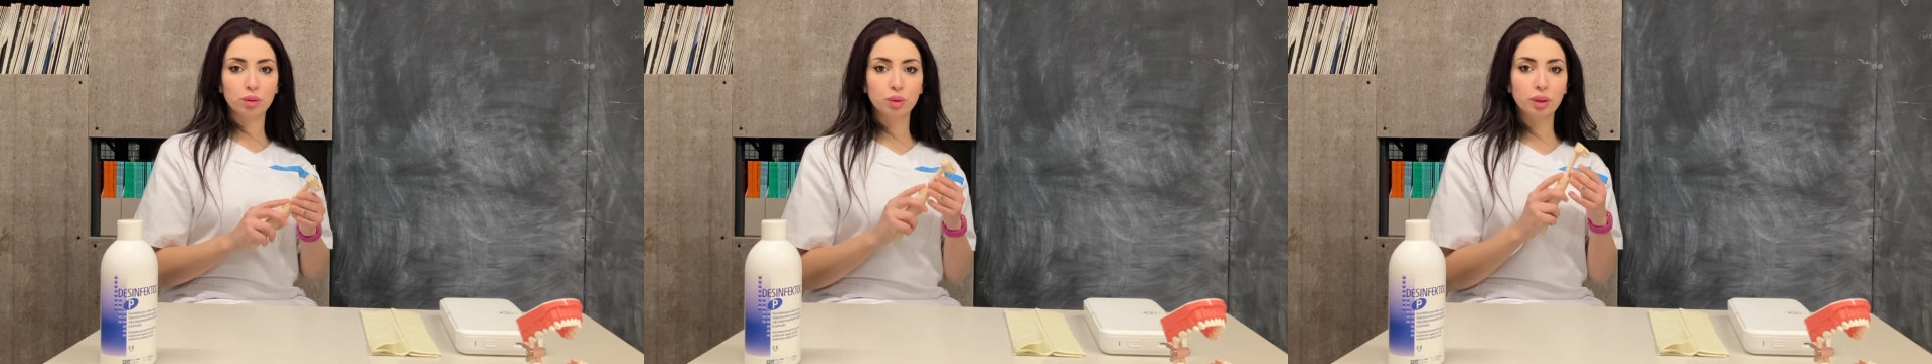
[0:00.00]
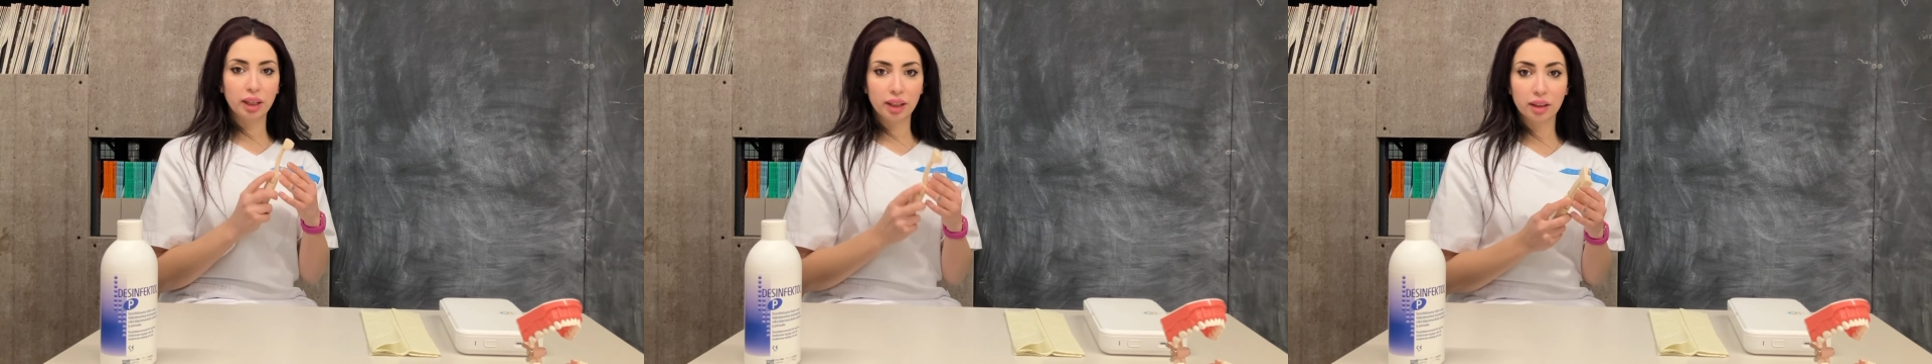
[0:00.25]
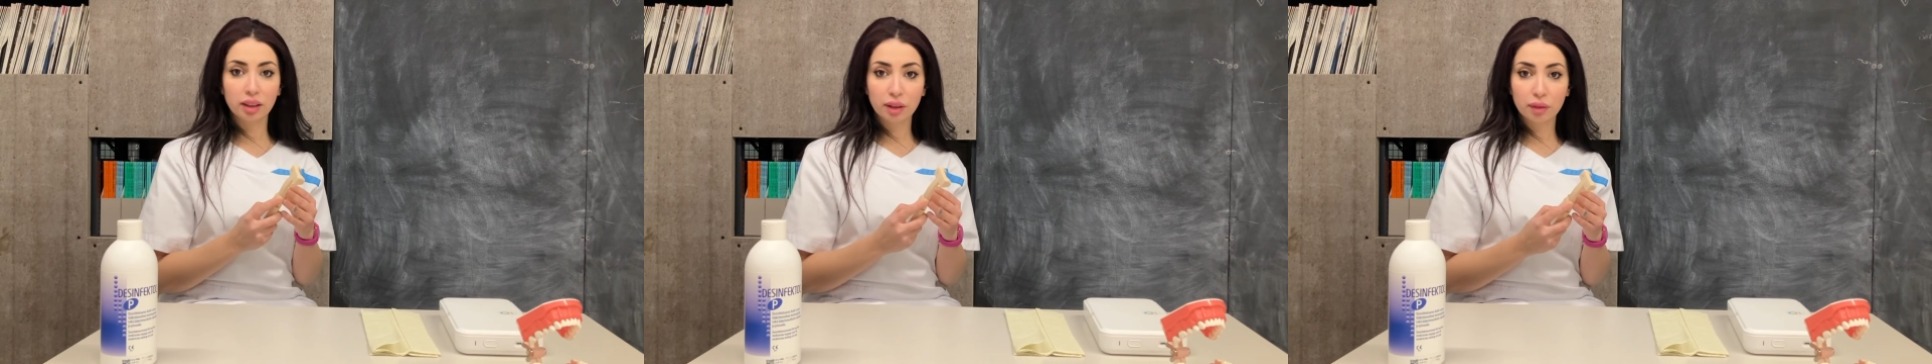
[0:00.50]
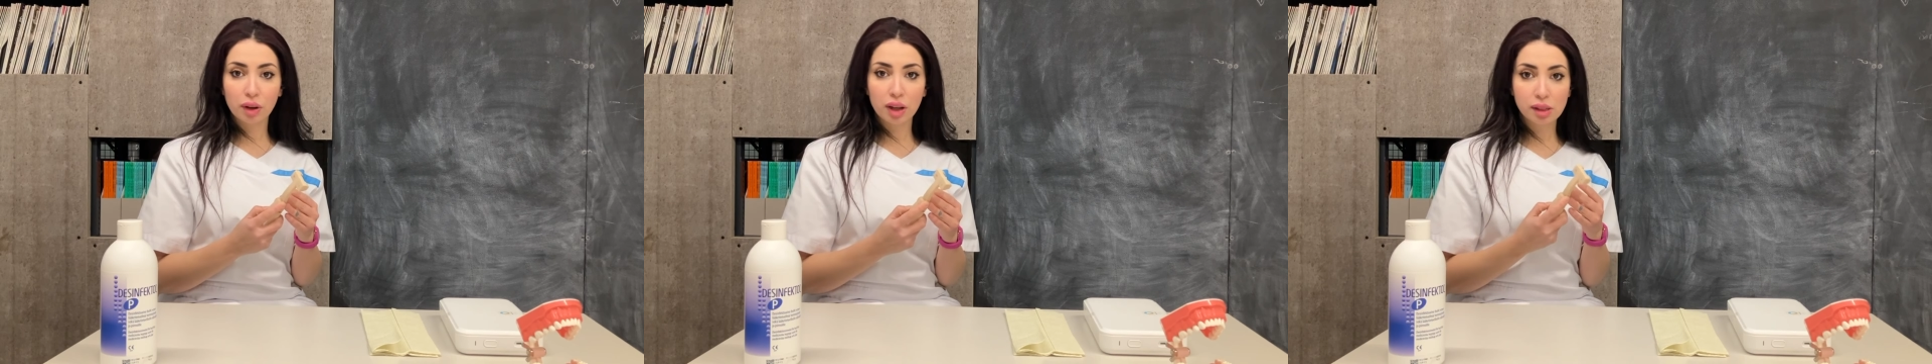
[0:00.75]
to clean the
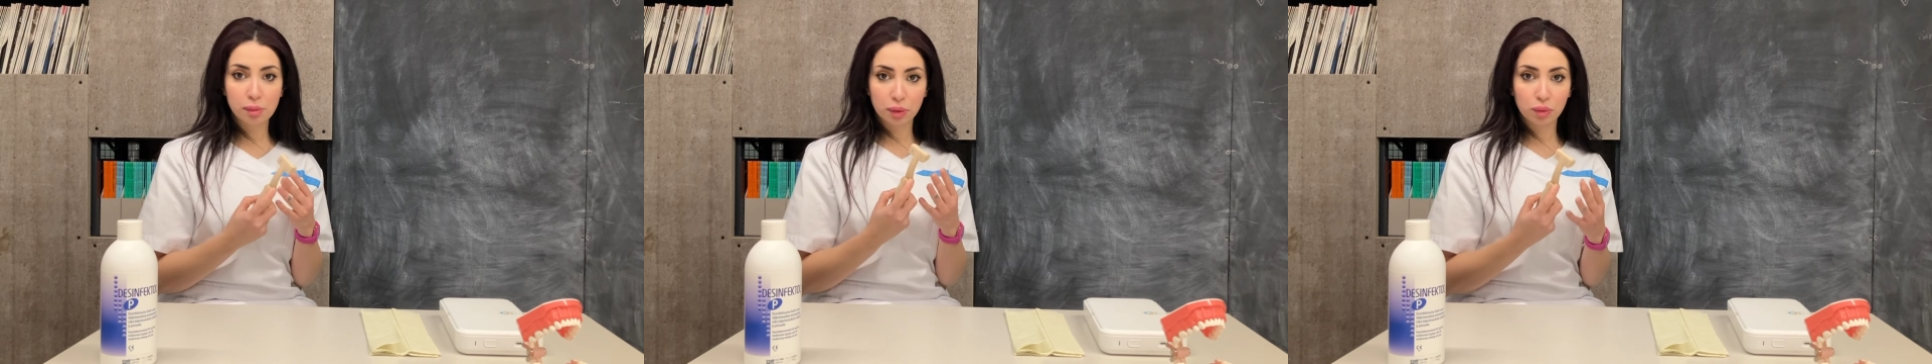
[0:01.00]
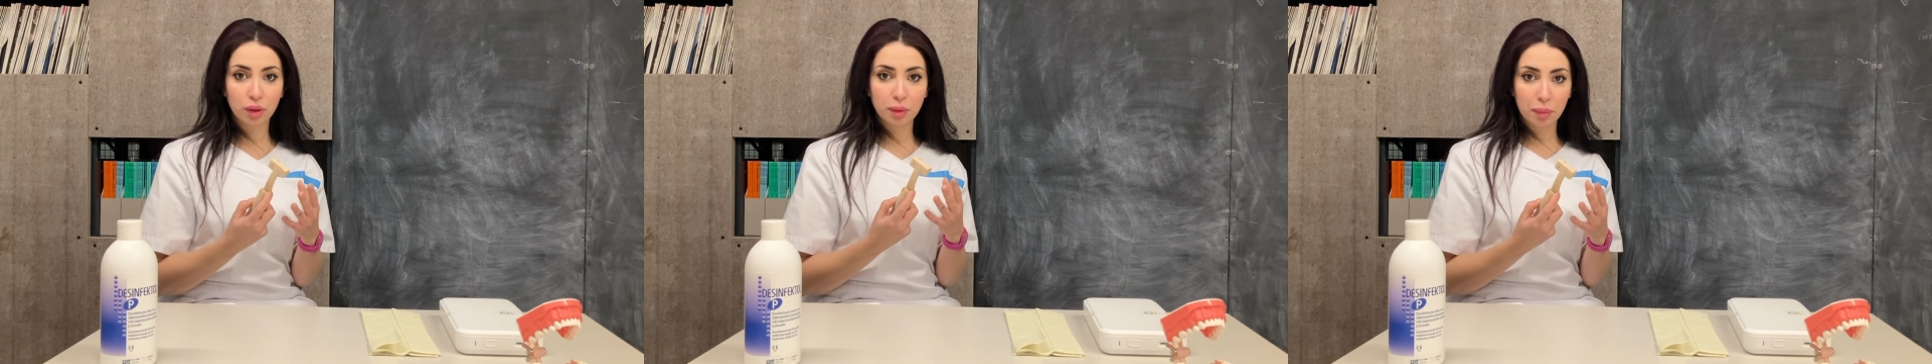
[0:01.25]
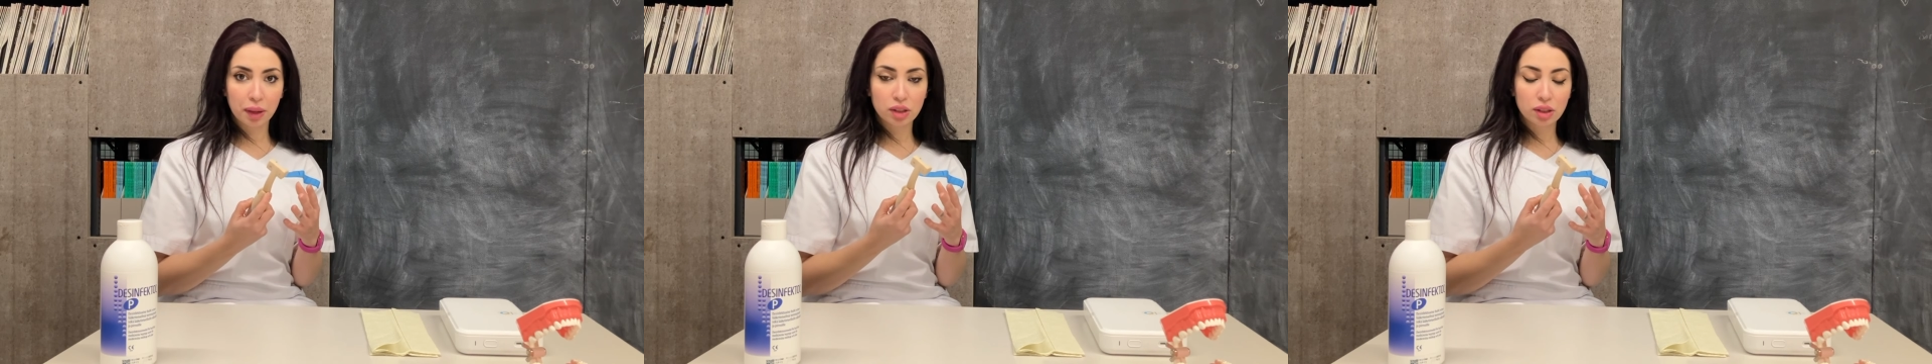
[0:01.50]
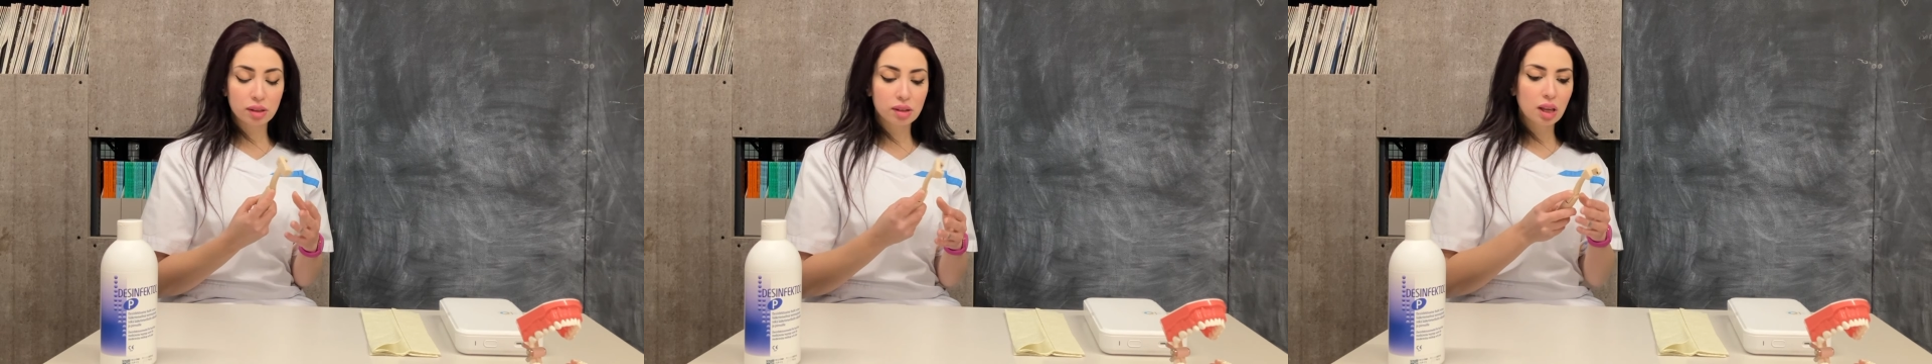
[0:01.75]
device between
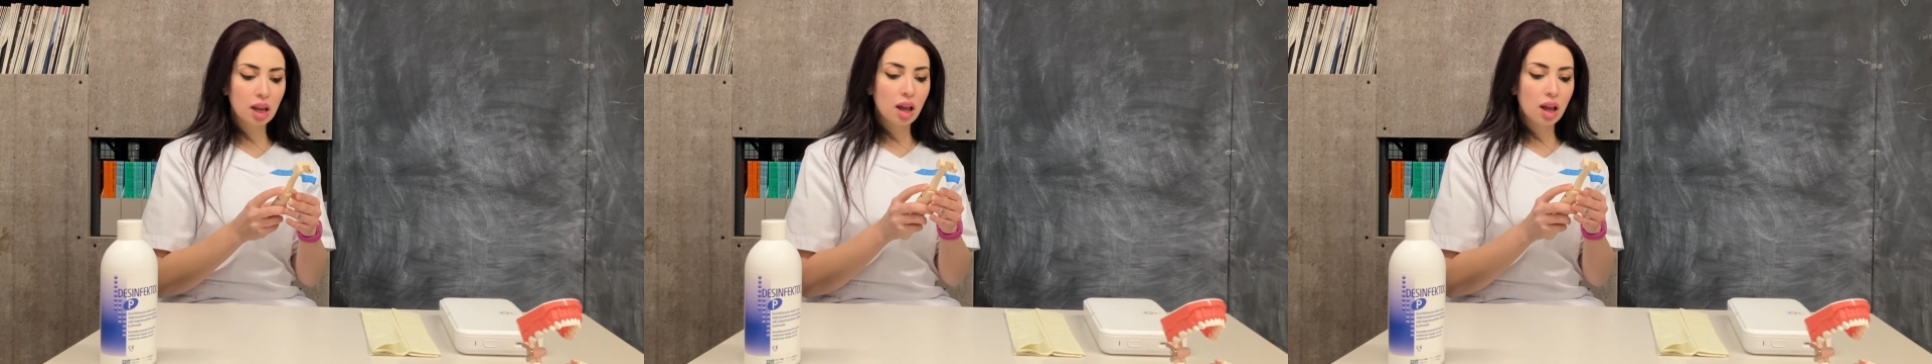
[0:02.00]
patients.